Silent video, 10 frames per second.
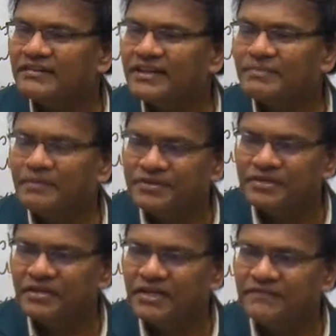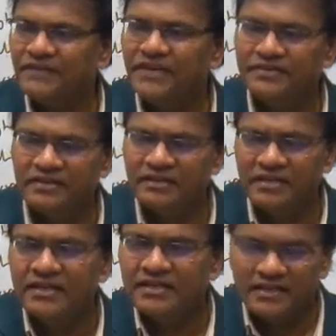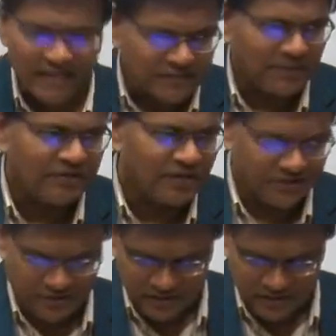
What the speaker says: to require permission if it is the expansion